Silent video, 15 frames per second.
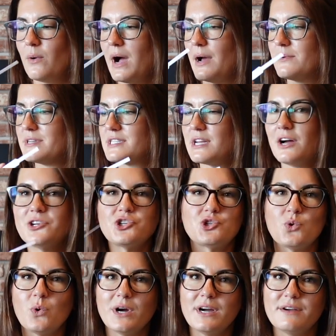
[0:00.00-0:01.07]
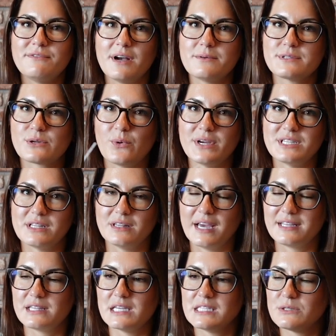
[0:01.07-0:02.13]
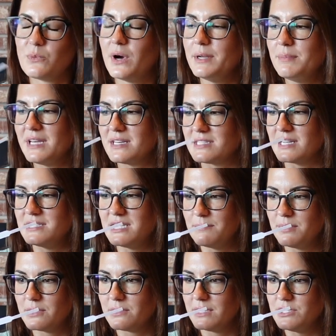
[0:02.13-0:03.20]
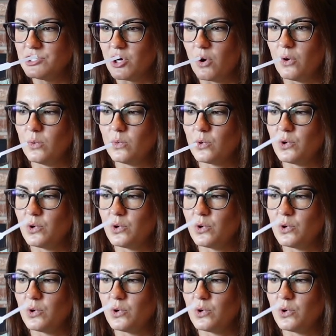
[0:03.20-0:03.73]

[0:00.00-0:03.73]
I was not sure if I was going to like this one because I typically don't